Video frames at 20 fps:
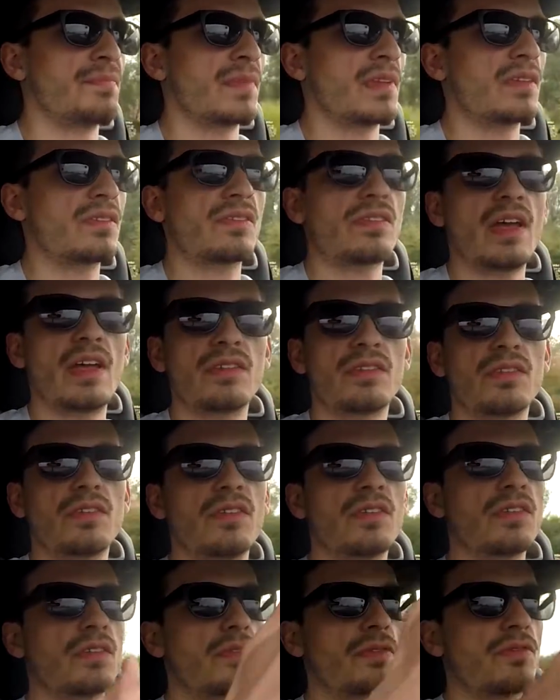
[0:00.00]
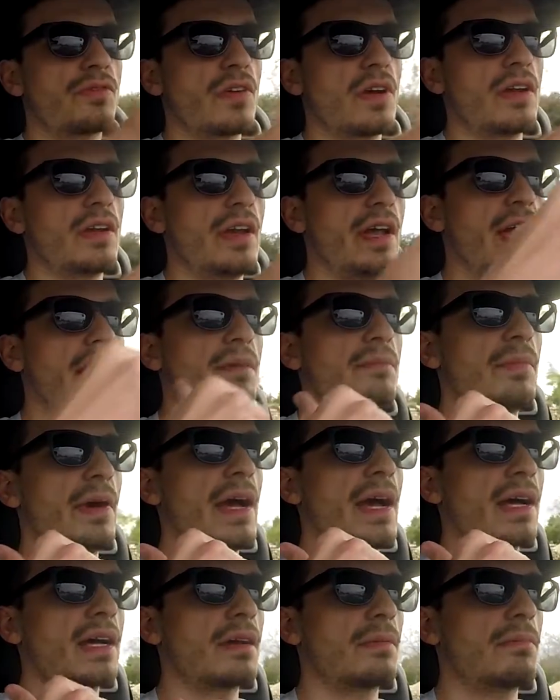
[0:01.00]
sensors, front and
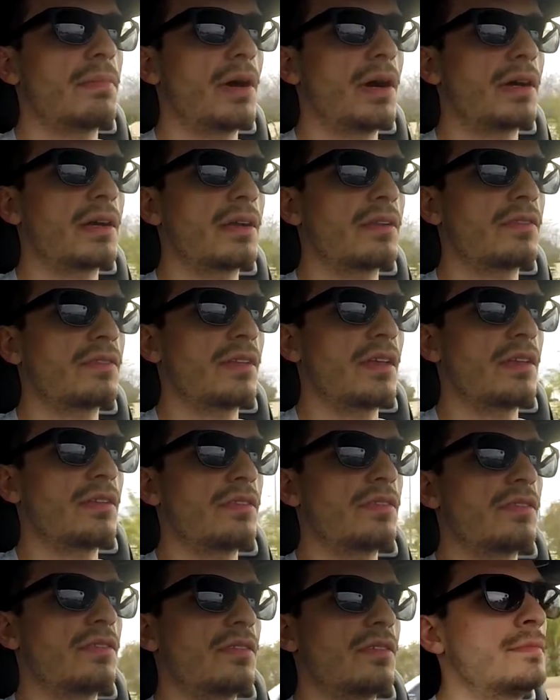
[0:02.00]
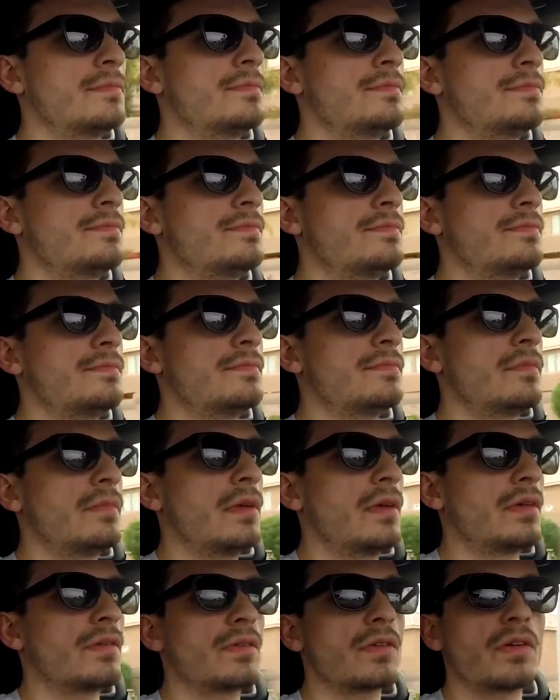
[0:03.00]
back parking sensors.
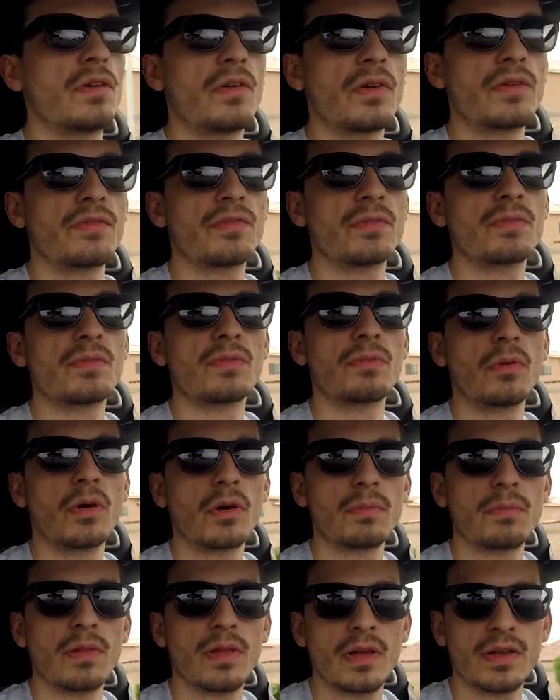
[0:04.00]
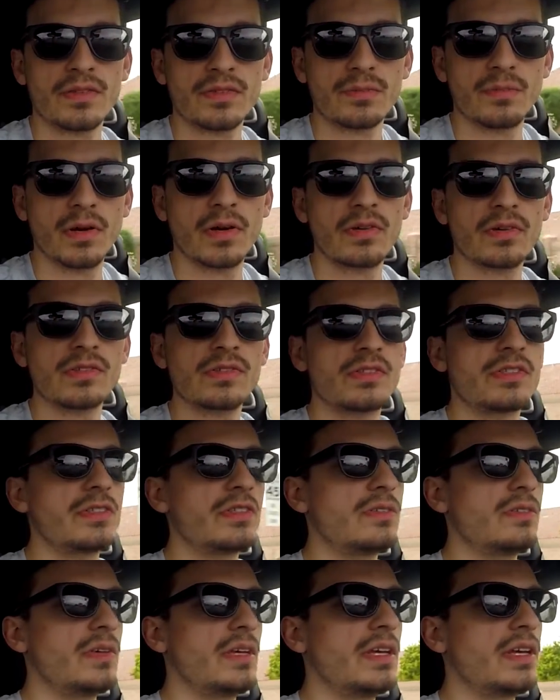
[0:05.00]
So going from Sport Plus mode
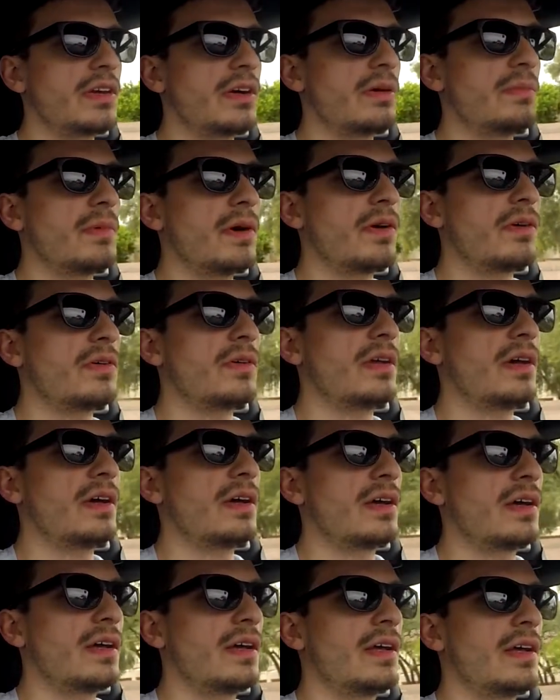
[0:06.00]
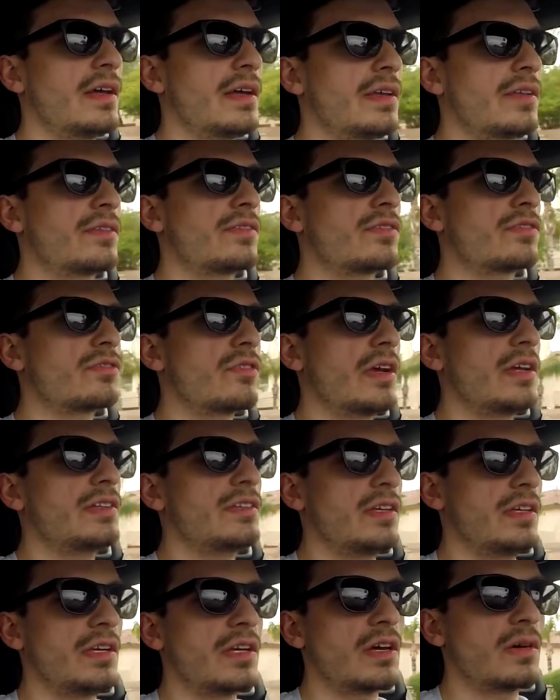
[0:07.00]
to Eco mode, straight
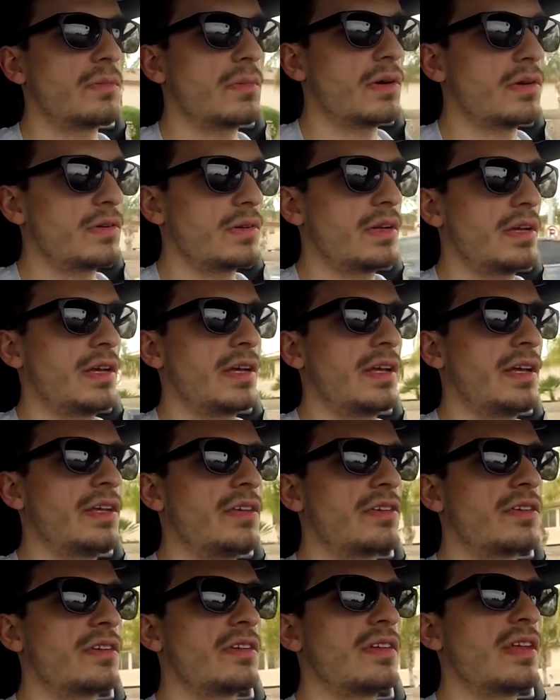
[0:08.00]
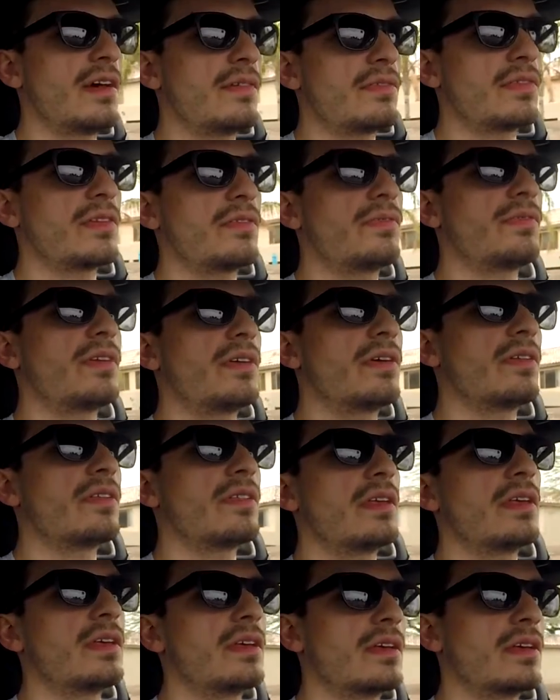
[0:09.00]
to Eco mode, you can definitely feel
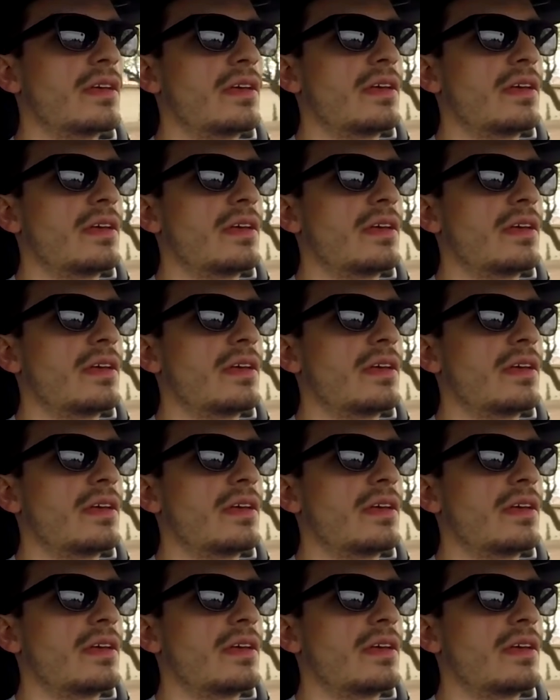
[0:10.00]
the